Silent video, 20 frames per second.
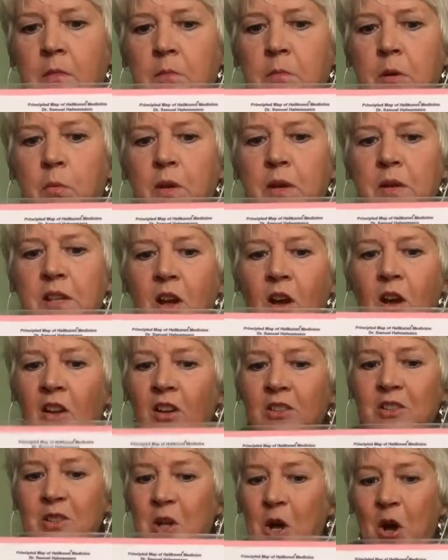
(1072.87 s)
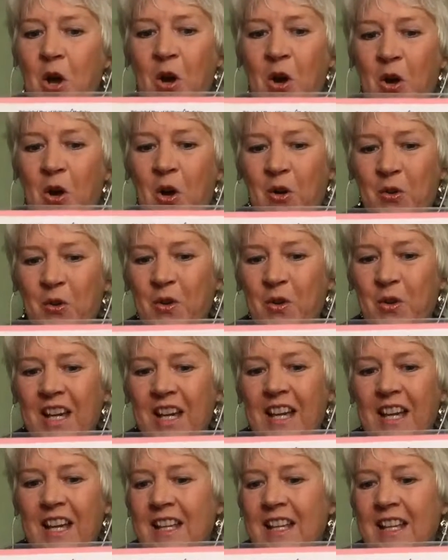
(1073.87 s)
But we all know
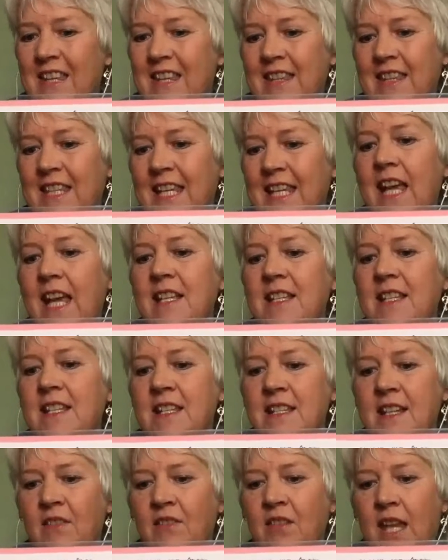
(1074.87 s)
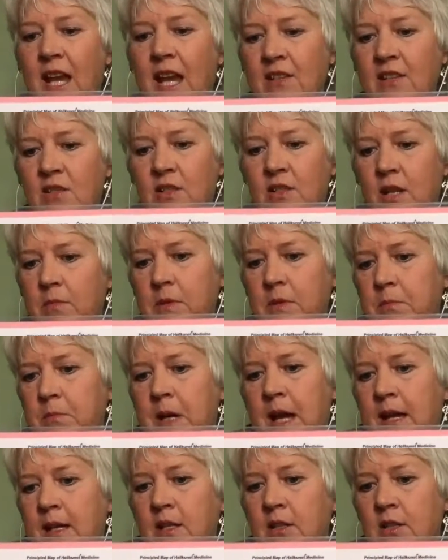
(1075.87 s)
that the cases of cancer coming
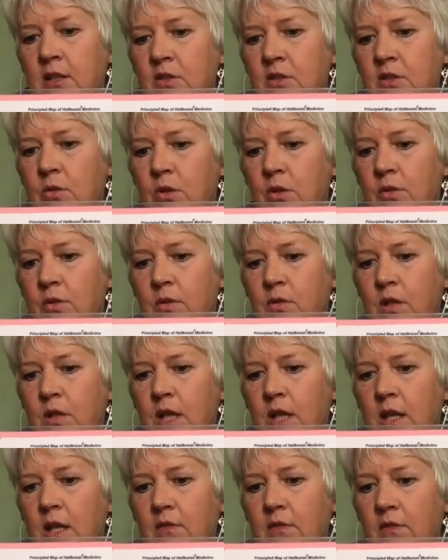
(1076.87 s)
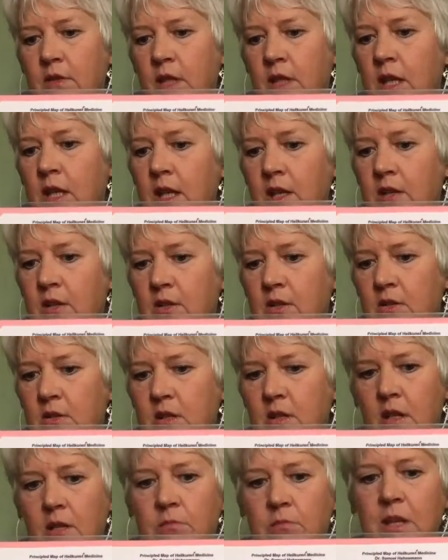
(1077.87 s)
back in 2 or 3
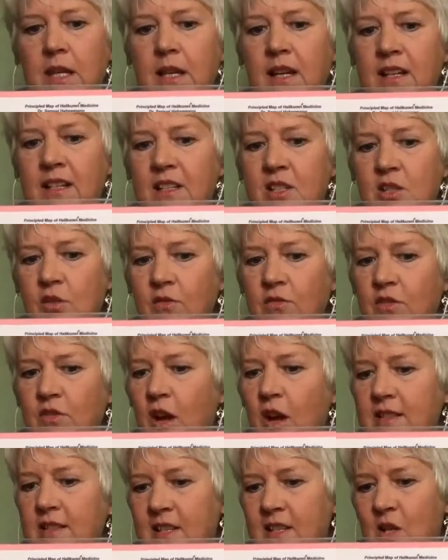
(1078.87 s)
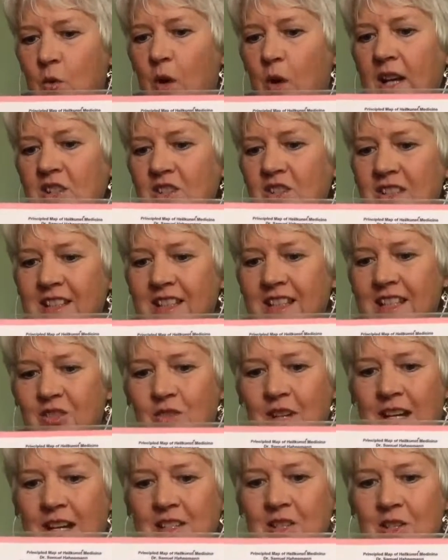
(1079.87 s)
years, because you've not sequentially
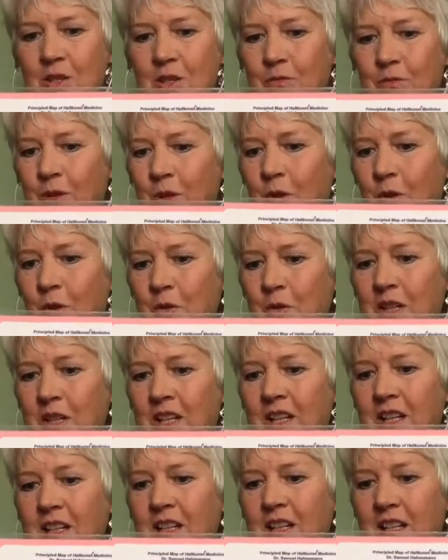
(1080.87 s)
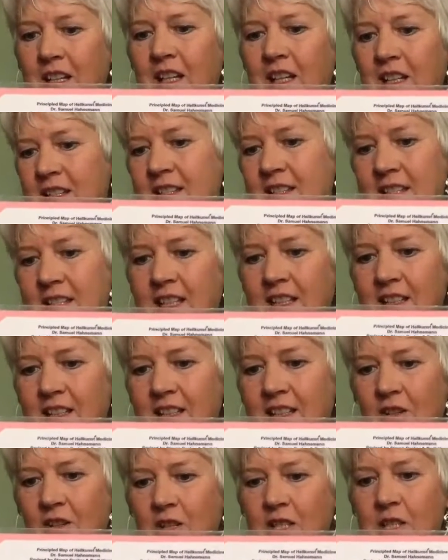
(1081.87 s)
addressed the root, is still
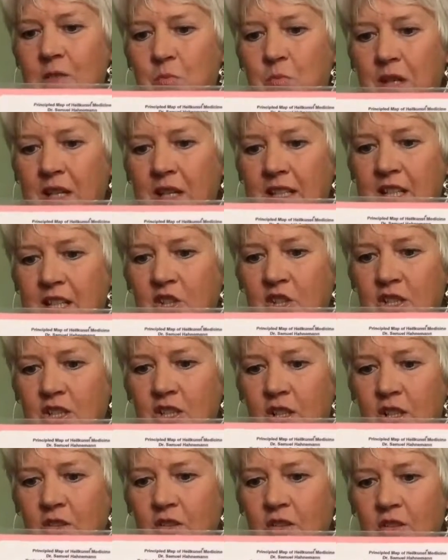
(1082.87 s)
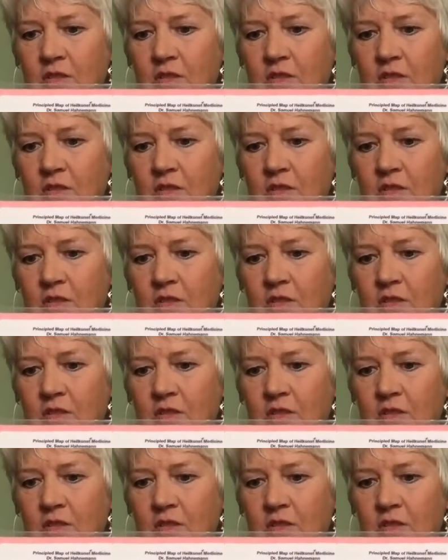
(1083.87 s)
going to be an issue.